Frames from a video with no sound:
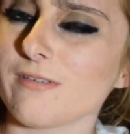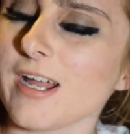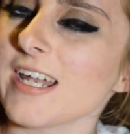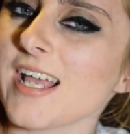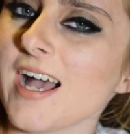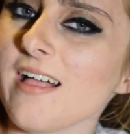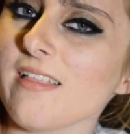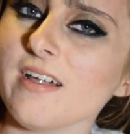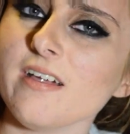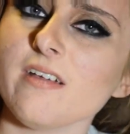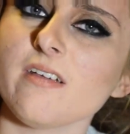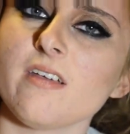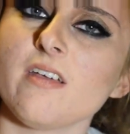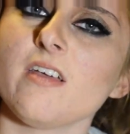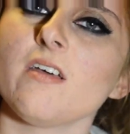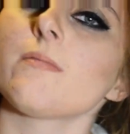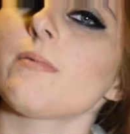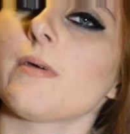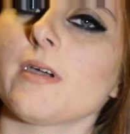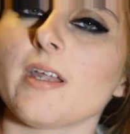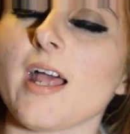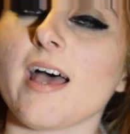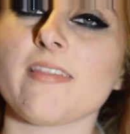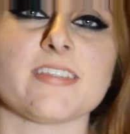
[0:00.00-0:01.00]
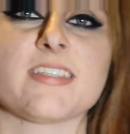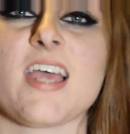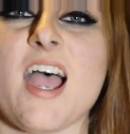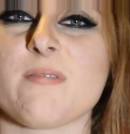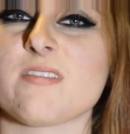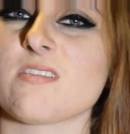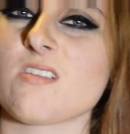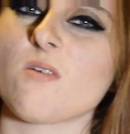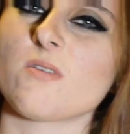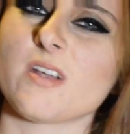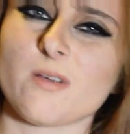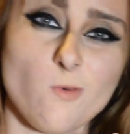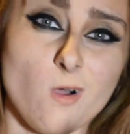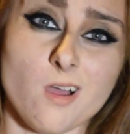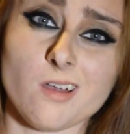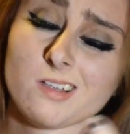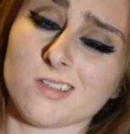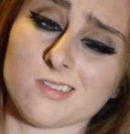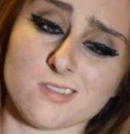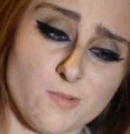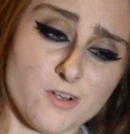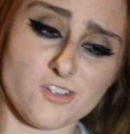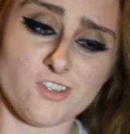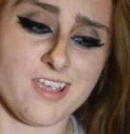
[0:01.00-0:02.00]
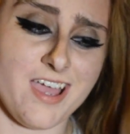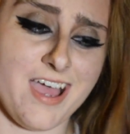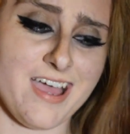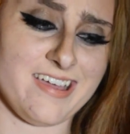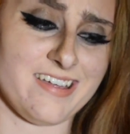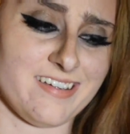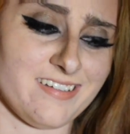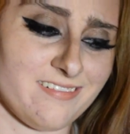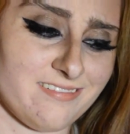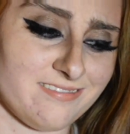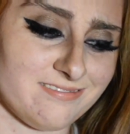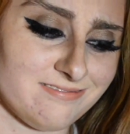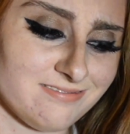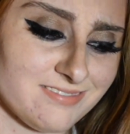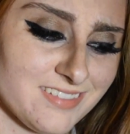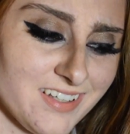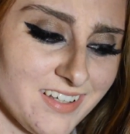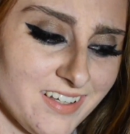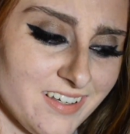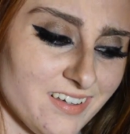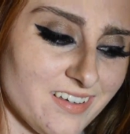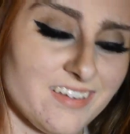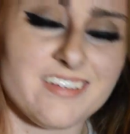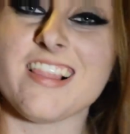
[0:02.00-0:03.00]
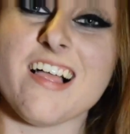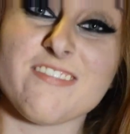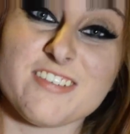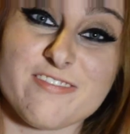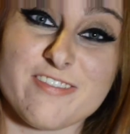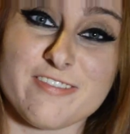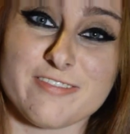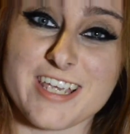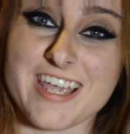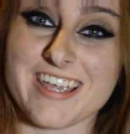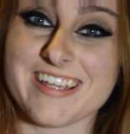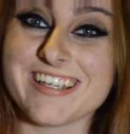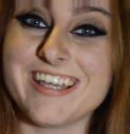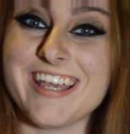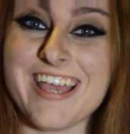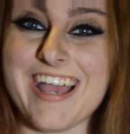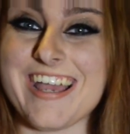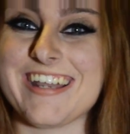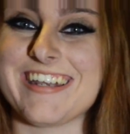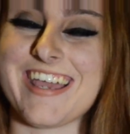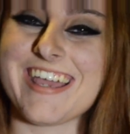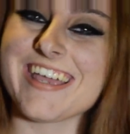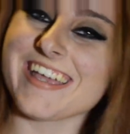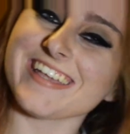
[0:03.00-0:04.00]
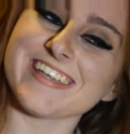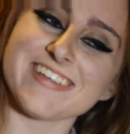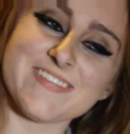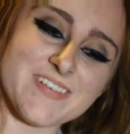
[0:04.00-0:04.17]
red color. But at this time, it's not what I want, especially at 11:58 at night.